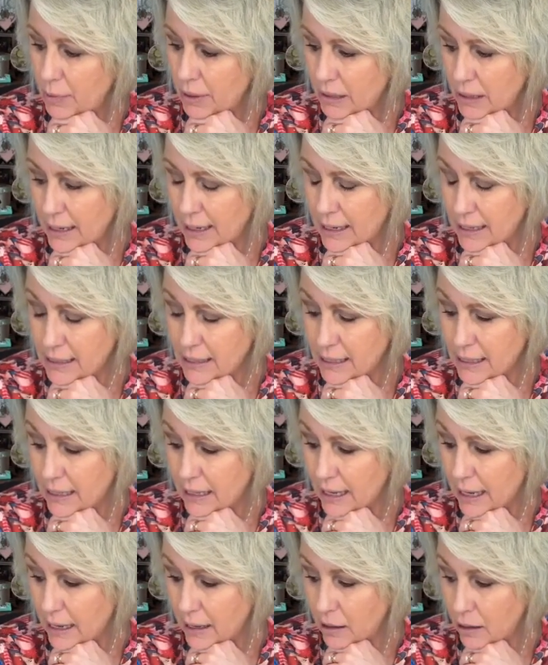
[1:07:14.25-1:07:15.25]
But like I
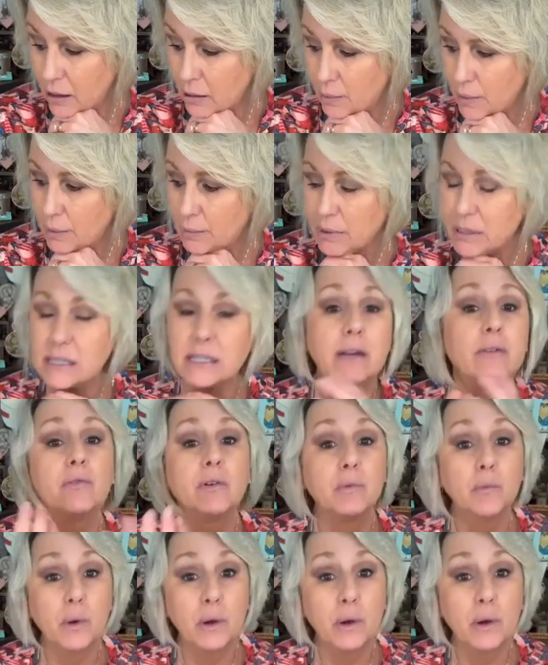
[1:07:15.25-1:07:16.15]
said, I can't go by myself.